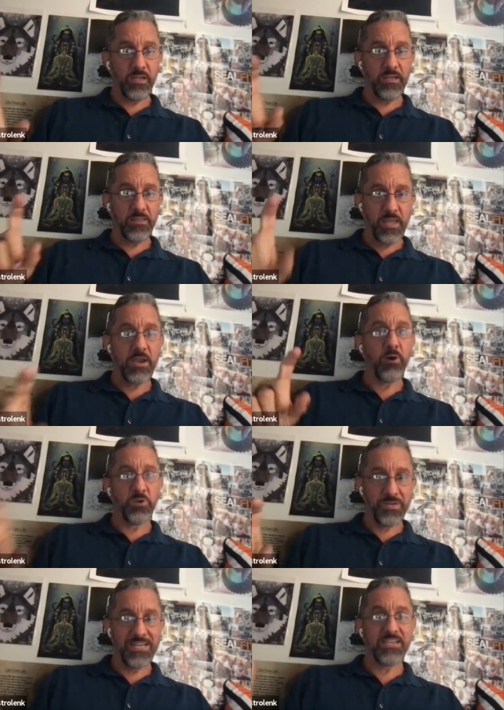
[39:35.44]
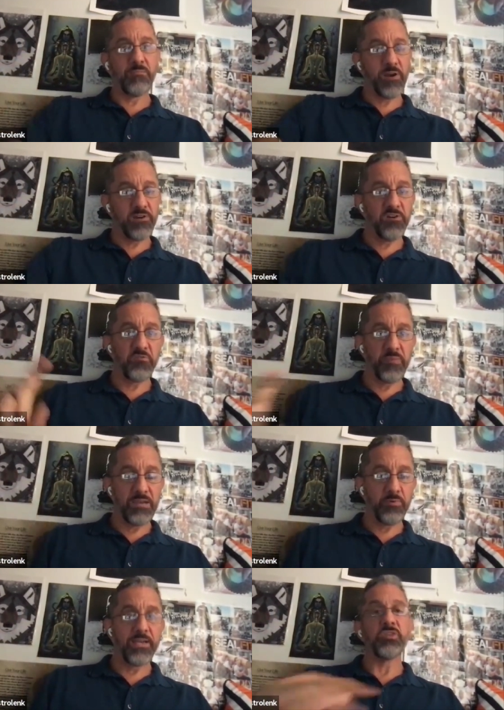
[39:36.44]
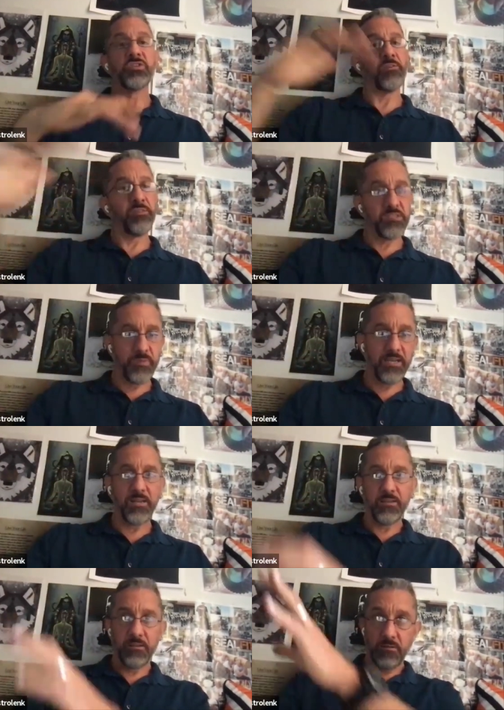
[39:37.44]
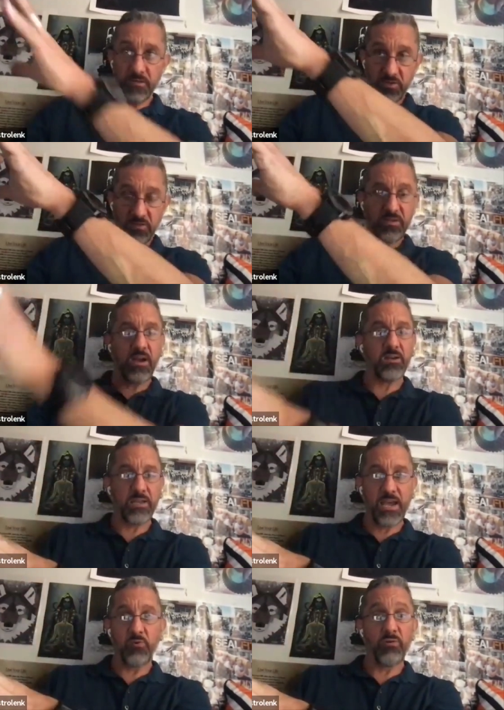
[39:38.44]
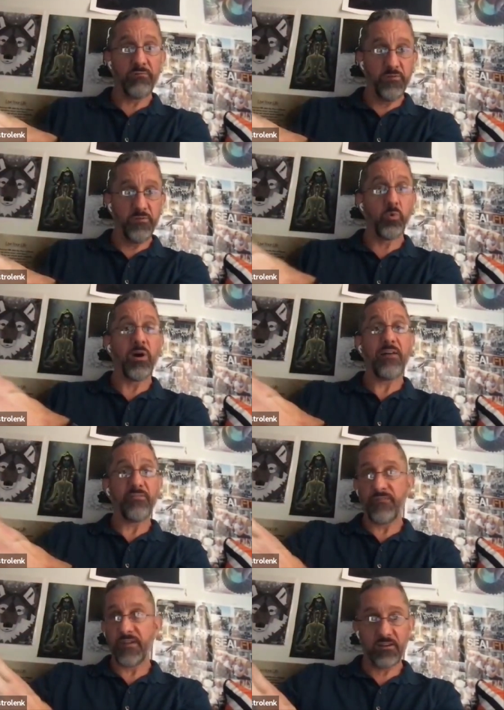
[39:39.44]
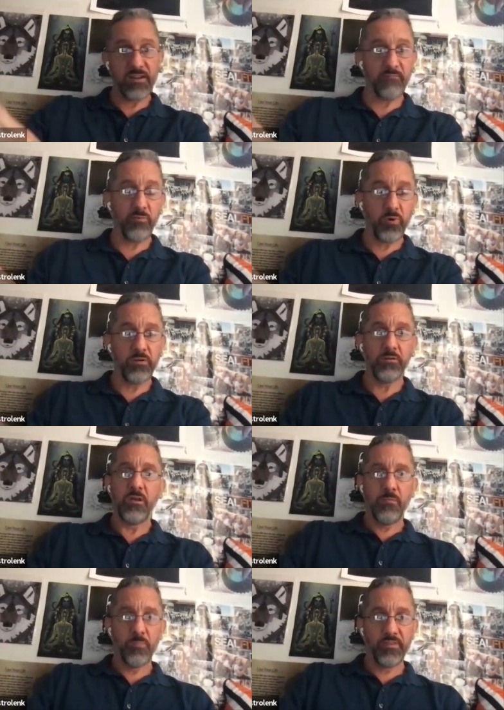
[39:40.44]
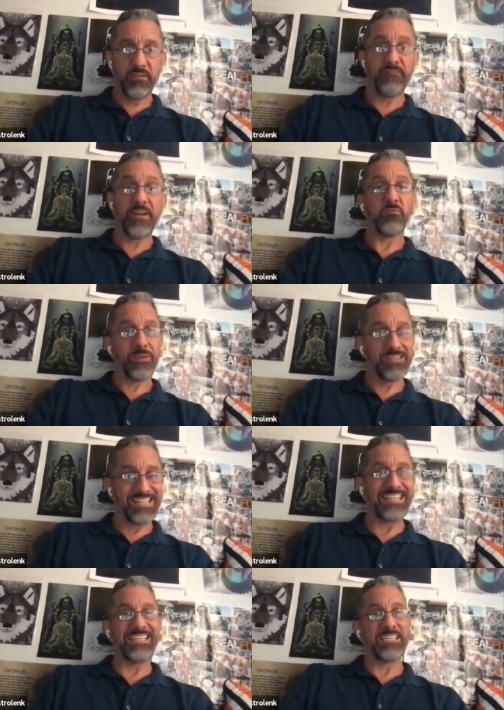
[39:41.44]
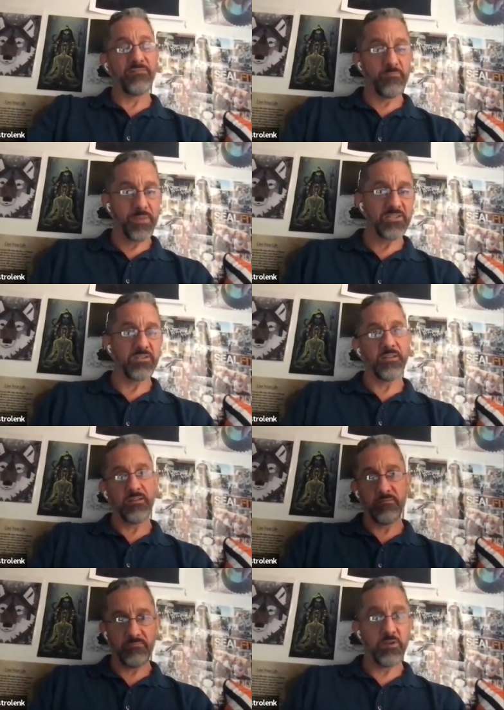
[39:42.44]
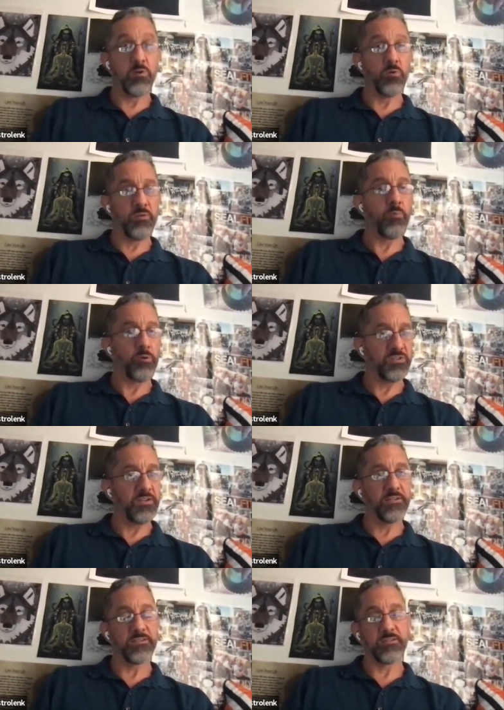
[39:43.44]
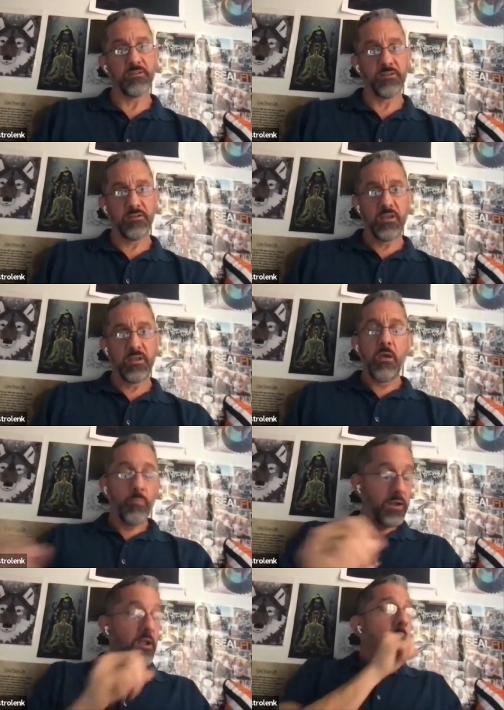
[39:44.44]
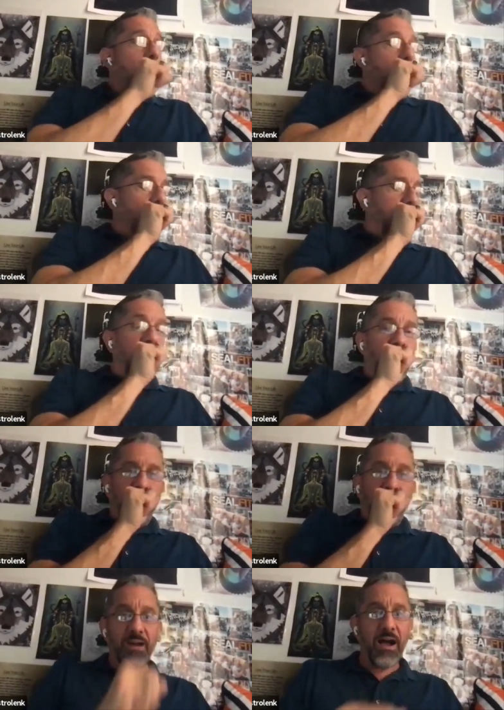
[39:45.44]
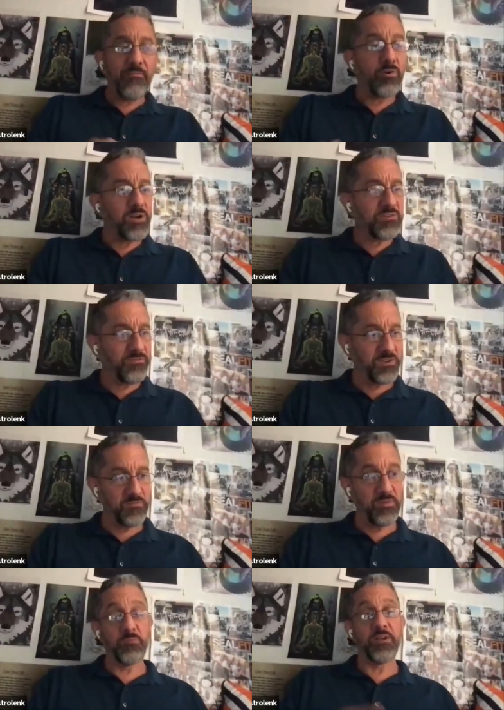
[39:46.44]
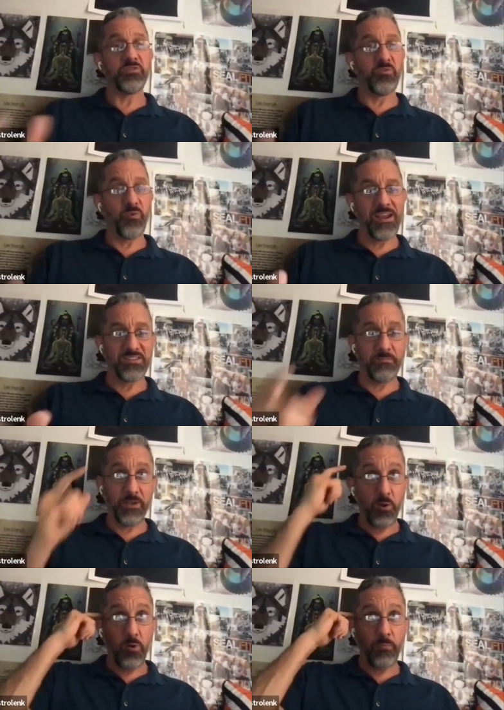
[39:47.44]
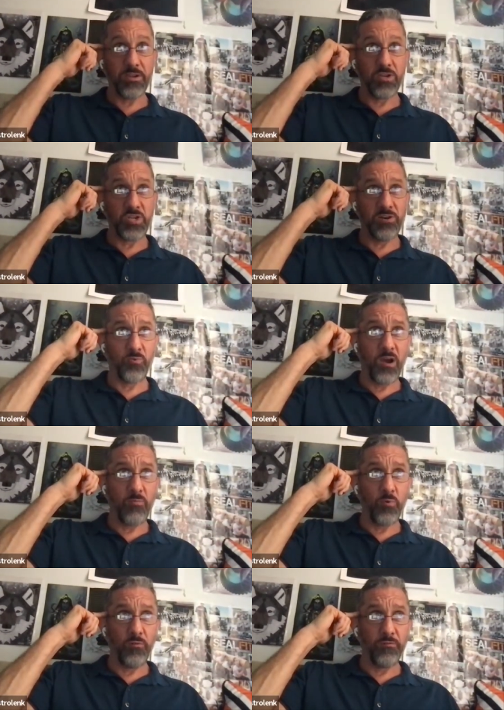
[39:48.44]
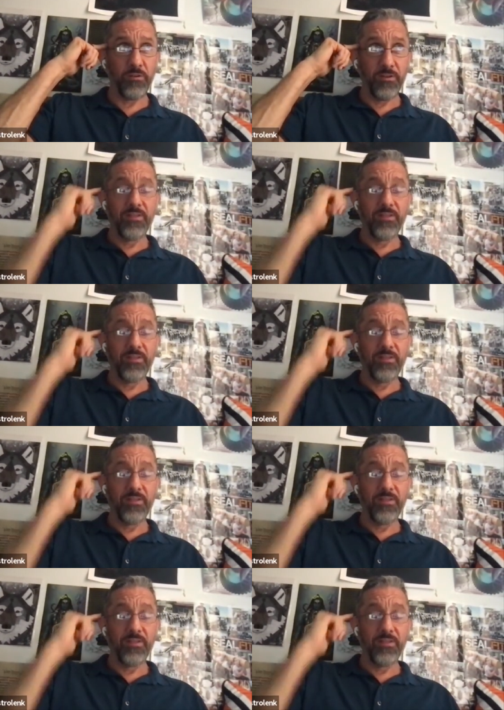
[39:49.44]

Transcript: Like they are unique compared to other people. Generally speaking, certain category of food will have an effect on everyone, but the effect will be slightly different based on who the person is. But I have a question for you. You mentioned grains. I'm like, oh, I'm going to channel Rob Wolf.